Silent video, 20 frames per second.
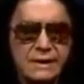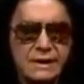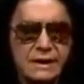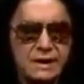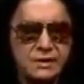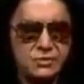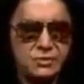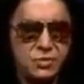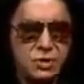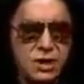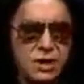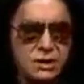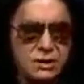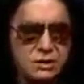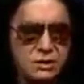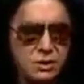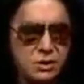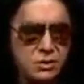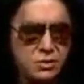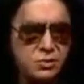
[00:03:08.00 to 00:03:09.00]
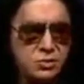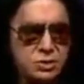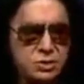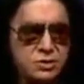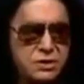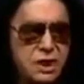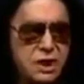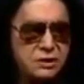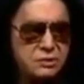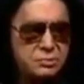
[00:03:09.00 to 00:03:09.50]
And radio
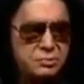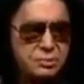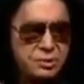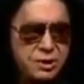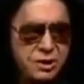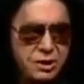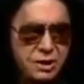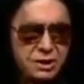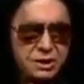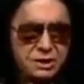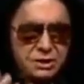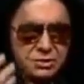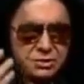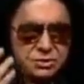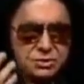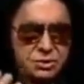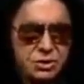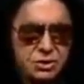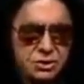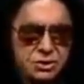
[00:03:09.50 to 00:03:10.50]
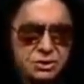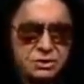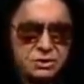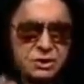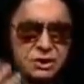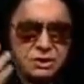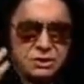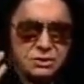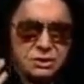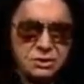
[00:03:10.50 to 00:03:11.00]
would not play Chuck
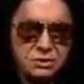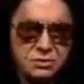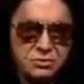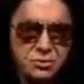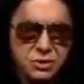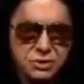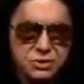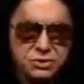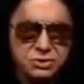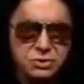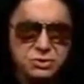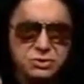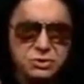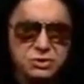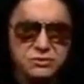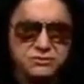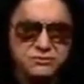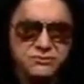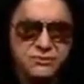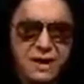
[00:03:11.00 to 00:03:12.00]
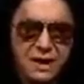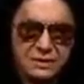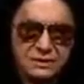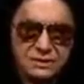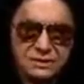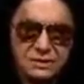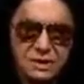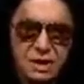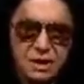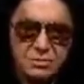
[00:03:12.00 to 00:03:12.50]
and Little Richard and
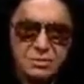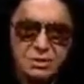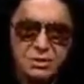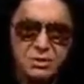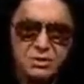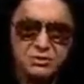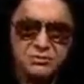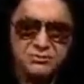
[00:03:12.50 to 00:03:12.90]
Fats Domino,